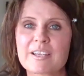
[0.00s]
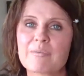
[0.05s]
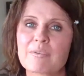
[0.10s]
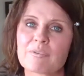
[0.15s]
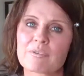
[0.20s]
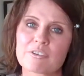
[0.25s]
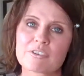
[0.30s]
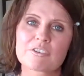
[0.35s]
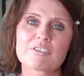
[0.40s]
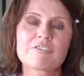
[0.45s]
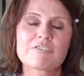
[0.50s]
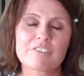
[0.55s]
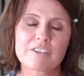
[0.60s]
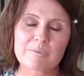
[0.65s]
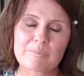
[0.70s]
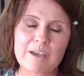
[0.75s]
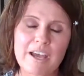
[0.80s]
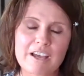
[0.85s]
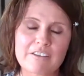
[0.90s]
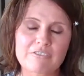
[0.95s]
gave me really good
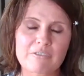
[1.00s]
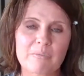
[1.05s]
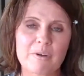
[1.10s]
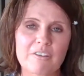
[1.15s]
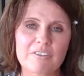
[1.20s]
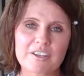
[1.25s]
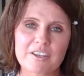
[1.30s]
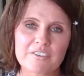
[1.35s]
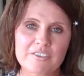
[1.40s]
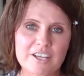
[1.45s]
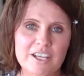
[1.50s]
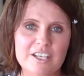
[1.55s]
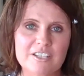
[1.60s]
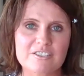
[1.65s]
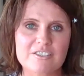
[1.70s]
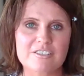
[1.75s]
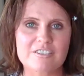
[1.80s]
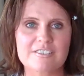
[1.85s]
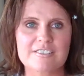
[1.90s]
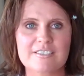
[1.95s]
feedback from all the other
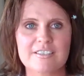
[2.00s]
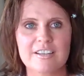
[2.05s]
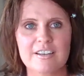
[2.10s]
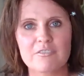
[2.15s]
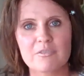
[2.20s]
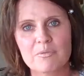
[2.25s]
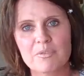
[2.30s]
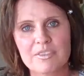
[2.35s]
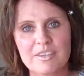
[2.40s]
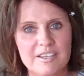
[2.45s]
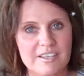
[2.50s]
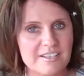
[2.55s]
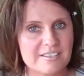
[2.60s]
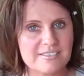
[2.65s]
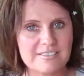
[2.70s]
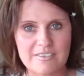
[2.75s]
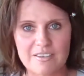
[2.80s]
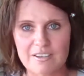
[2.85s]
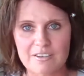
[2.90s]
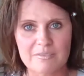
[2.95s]
agents and everyone that
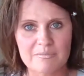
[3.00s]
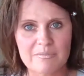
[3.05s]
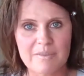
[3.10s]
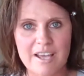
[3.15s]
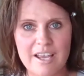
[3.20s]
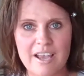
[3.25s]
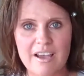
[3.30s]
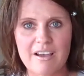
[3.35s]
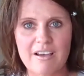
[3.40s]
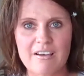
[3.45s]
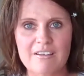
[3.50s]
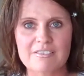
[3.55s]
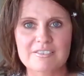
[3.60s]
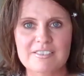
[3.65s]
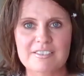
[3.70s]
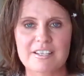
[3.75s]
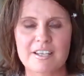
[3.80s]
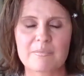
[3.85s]
had saw my house,